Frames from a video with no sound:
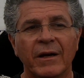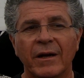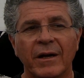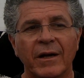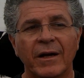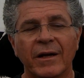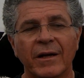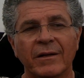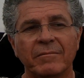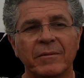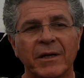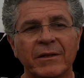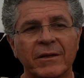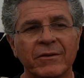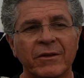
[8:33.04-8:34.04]

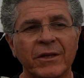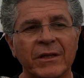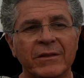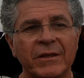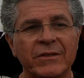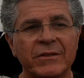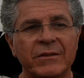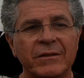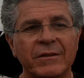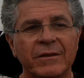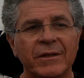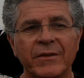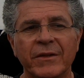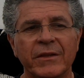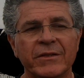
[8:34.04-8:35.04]
I don't think there's a
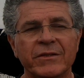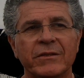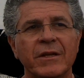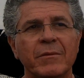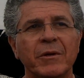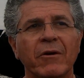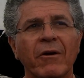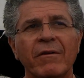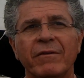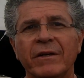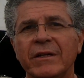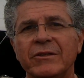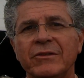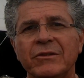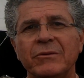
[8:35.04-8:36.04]
demographic
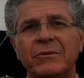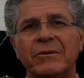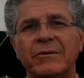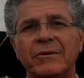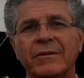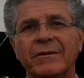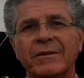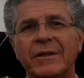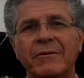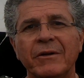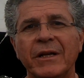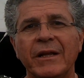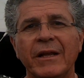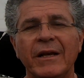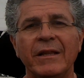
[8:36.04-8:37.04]
issue or
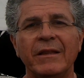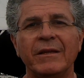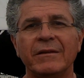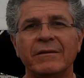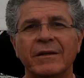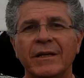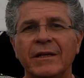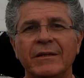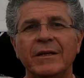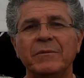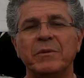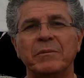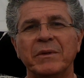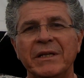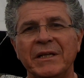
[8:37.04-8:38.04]
any
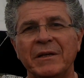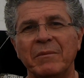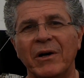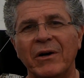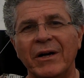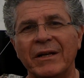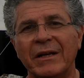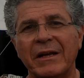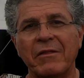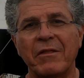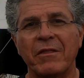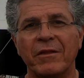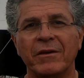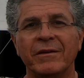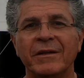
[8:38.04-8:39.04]
deeper meaning behind it,
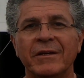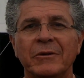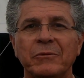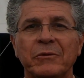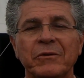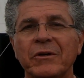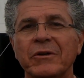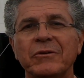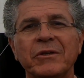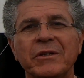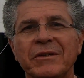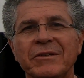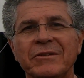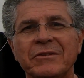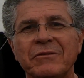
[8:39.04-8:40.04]
other than we've got good
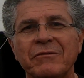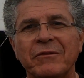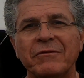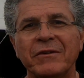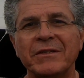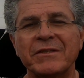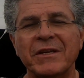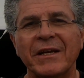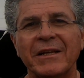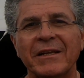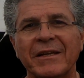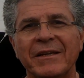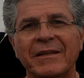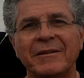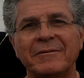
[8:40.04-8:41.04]
conditions for fun sailing
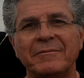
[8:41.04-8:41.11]
here.